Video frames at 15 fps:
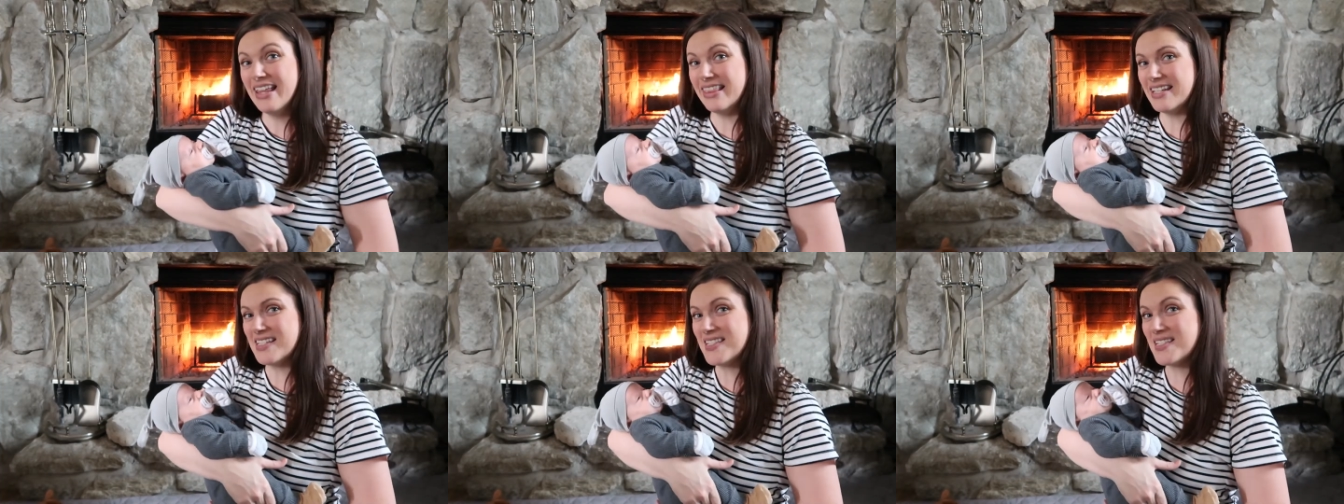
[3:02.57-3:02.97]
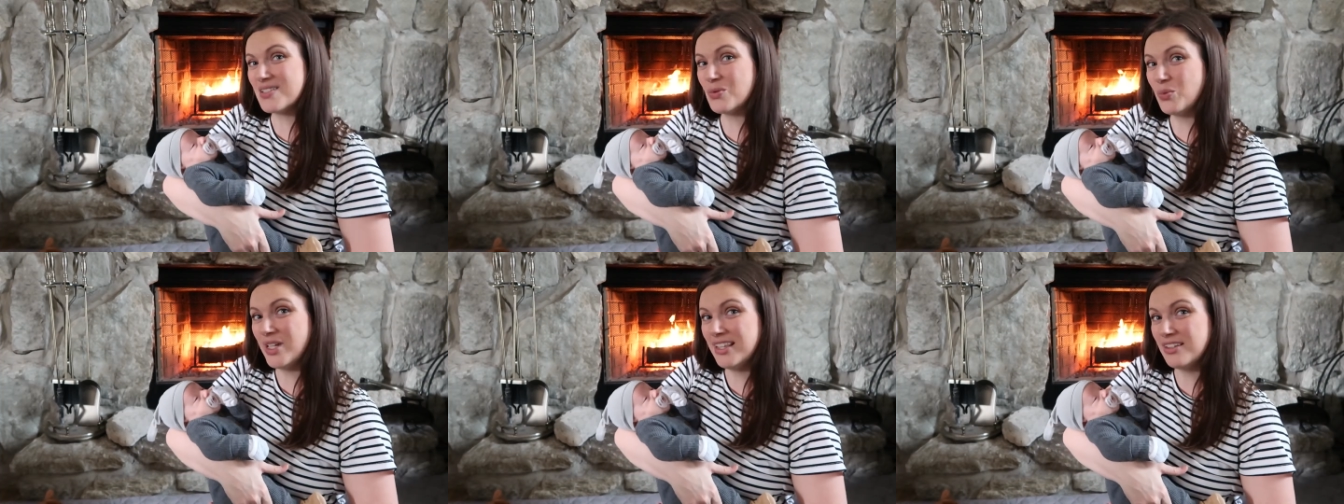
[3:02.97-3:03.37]
This
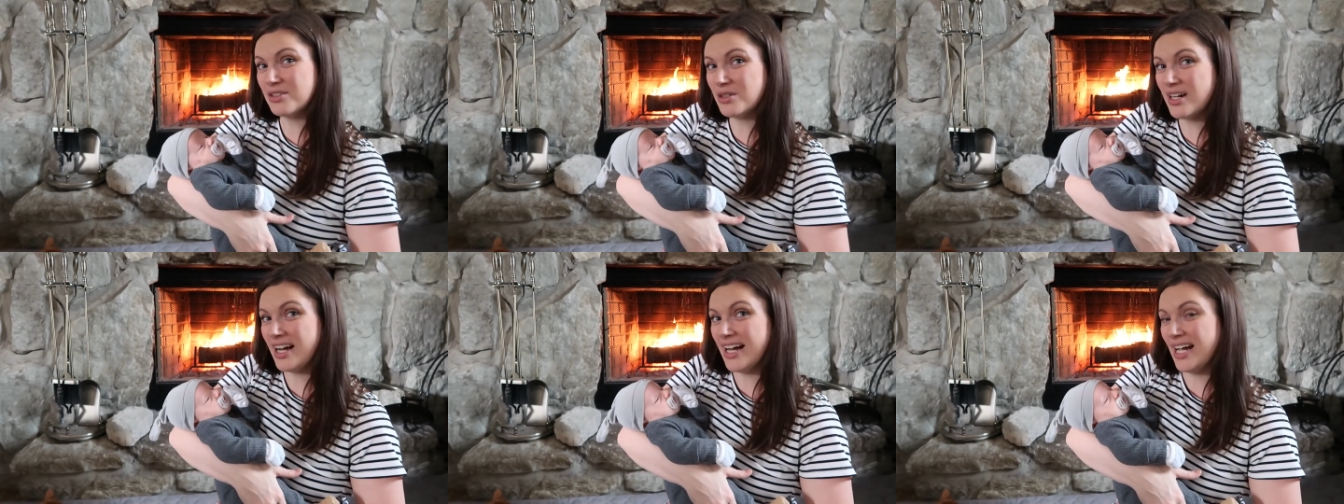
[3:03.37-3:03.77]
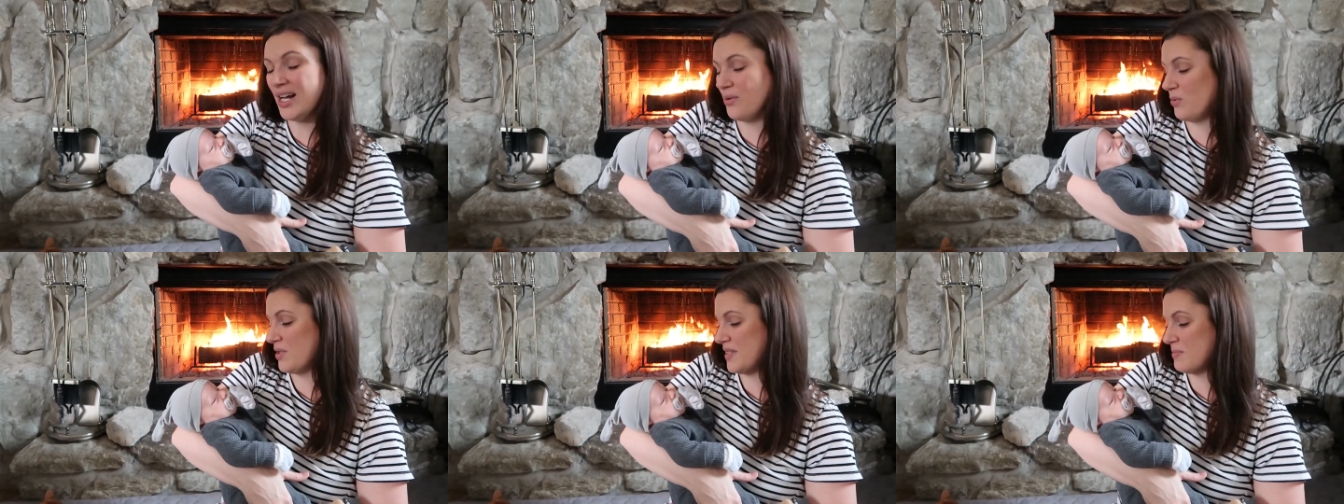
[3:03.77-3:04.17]
sweet little guy
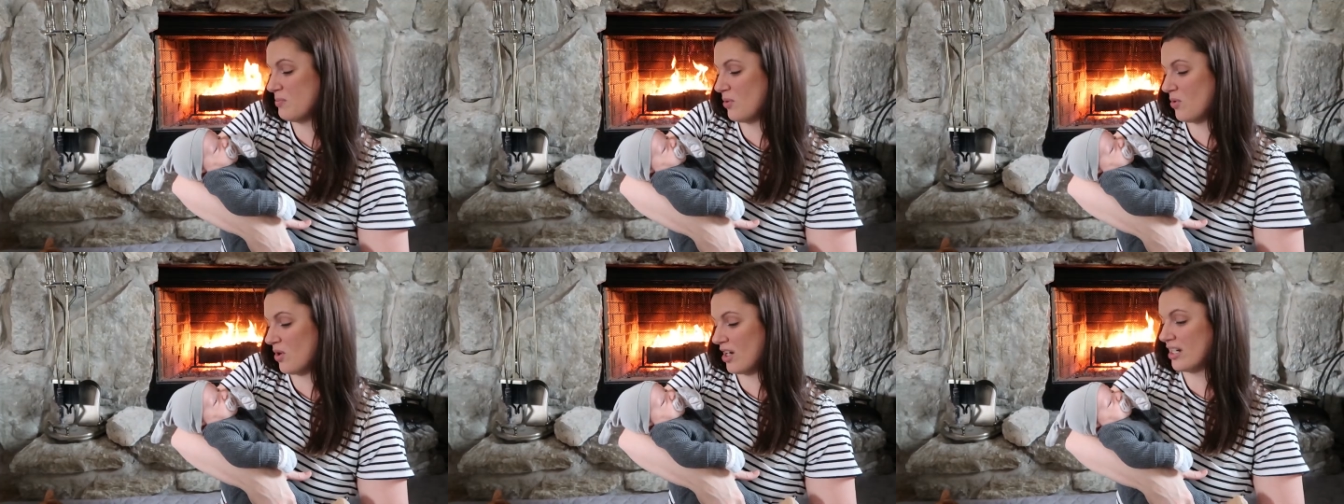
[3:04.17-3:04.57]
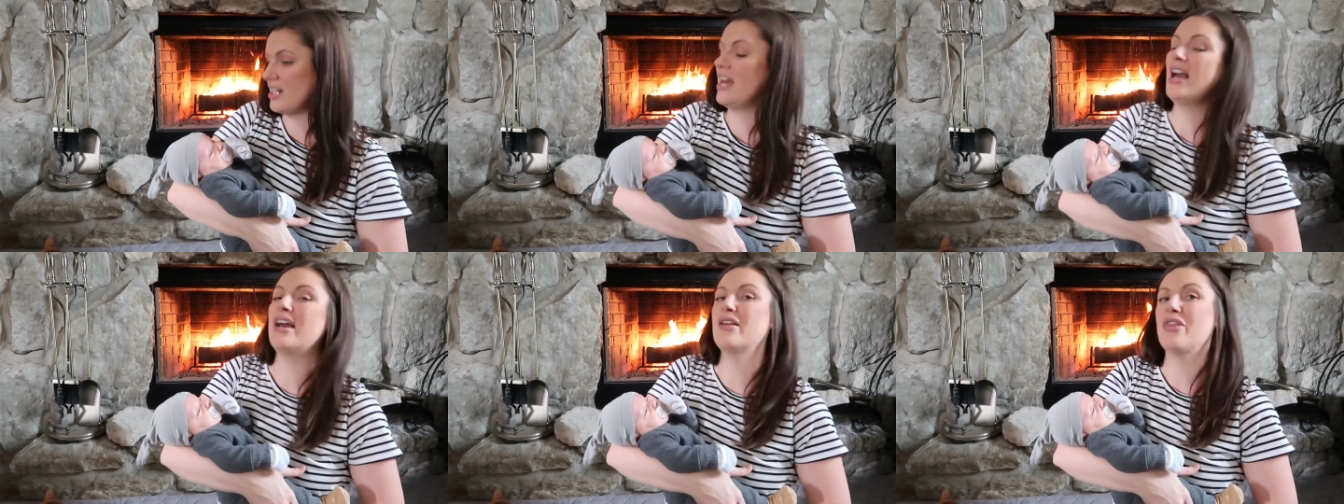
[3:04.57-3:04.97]
was born
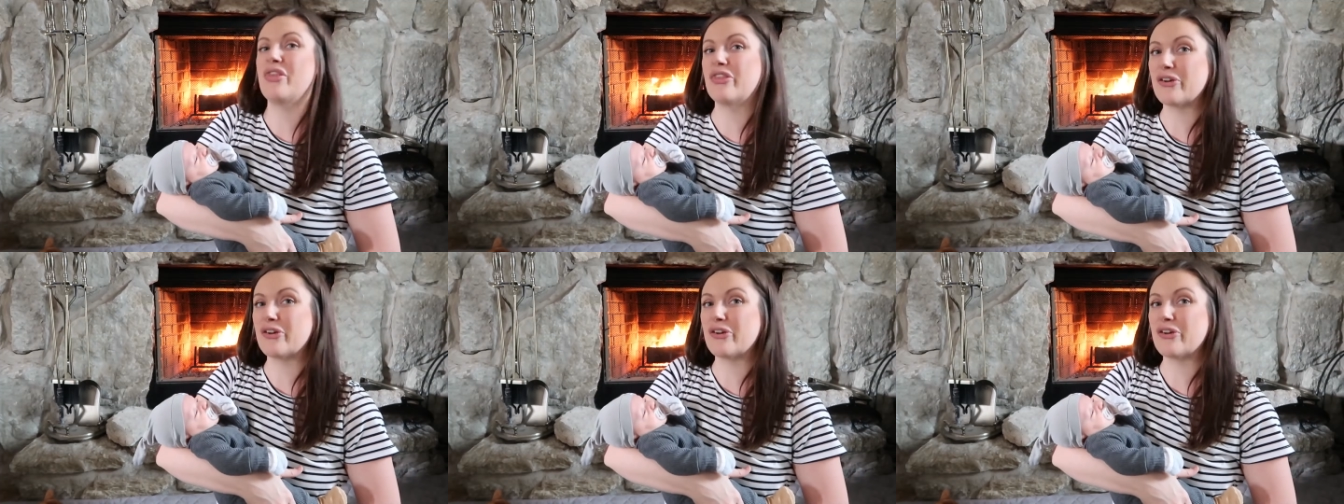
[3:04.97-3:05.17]
at